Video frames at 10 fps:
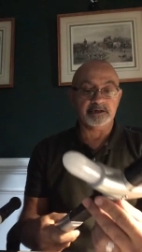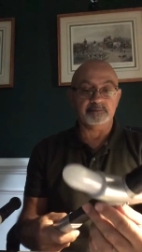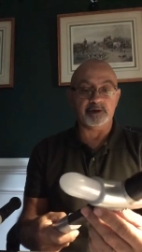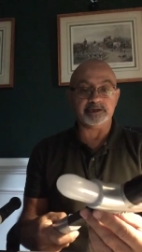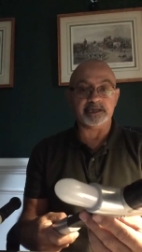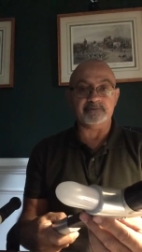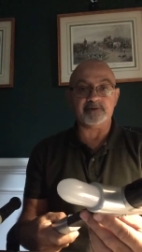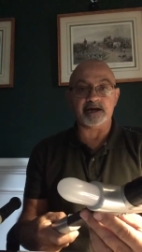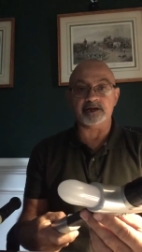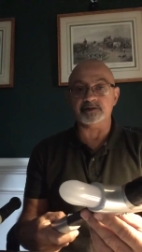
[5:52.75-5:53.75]
But they've
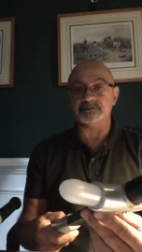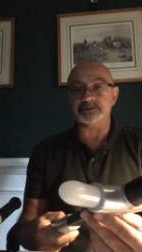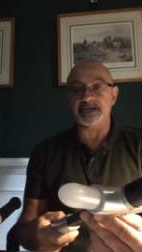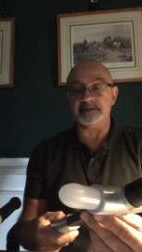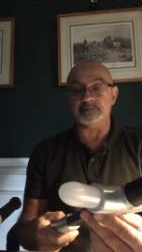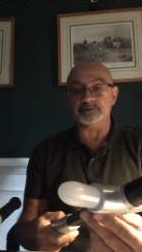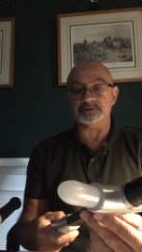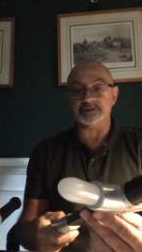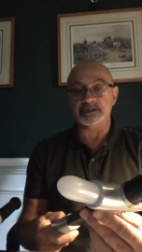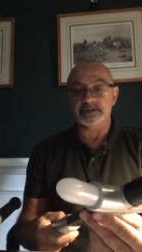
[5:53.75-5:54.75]
got other
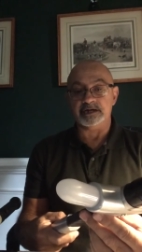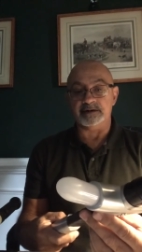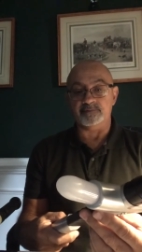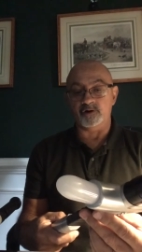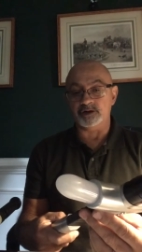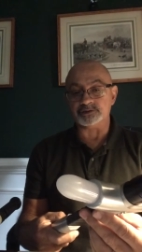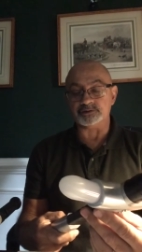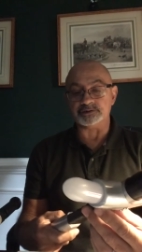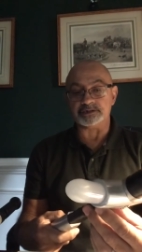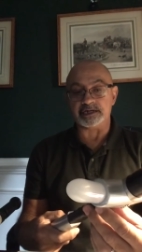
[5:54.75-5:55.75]
sabers of all
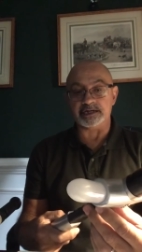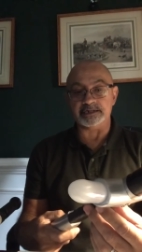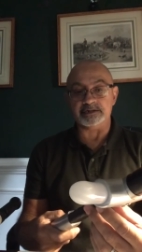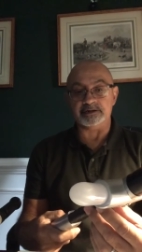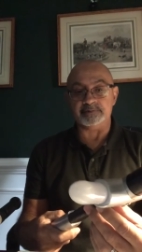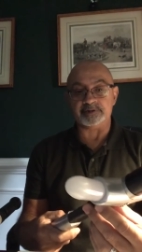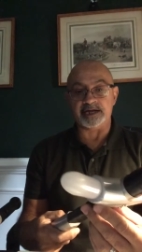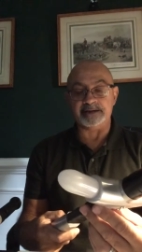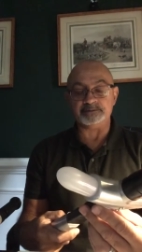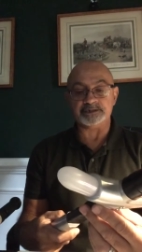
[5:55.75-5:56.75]
sorts of
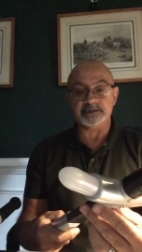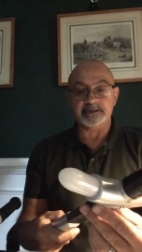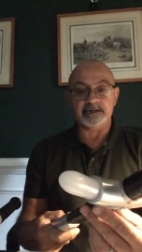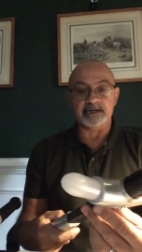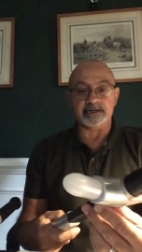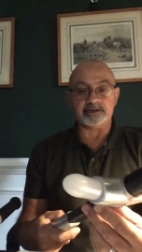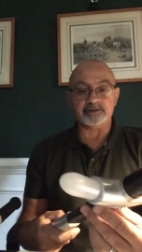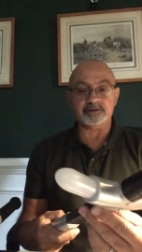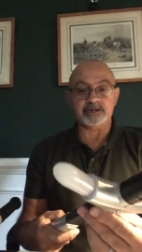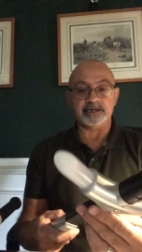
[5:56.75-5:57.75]
types,
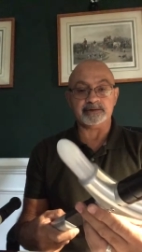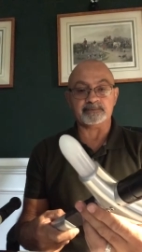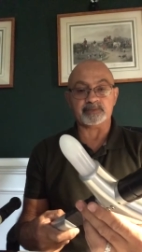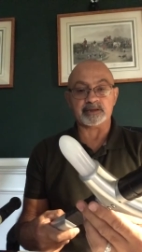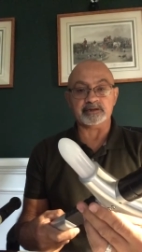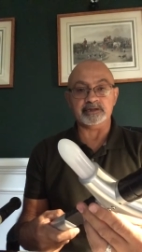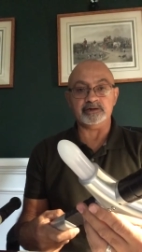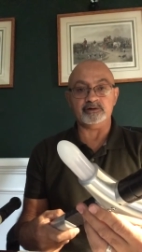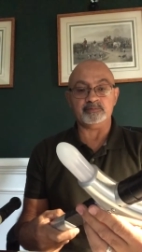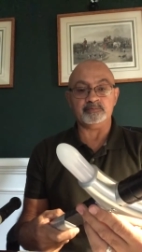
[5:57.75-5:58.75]
including neo